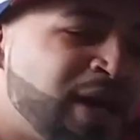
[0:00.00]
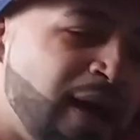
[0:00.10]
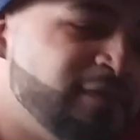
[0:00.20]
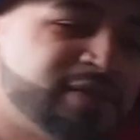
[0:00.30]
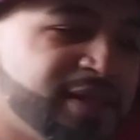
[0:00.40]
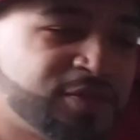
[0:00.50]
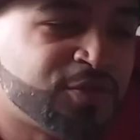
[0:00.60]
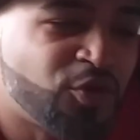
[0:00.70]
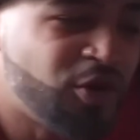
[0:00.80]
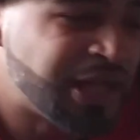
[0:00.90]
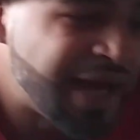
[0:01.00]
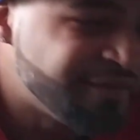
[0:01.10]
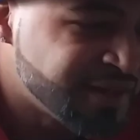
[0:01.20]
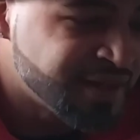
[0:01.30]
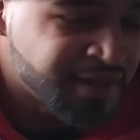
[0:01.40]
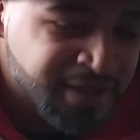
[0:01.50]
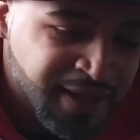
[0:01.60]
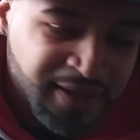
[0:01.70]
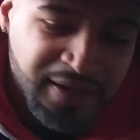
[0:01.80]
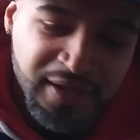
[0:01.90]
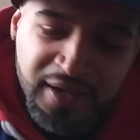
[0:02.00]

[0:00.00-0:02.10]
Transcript: the conversations were all lively and like,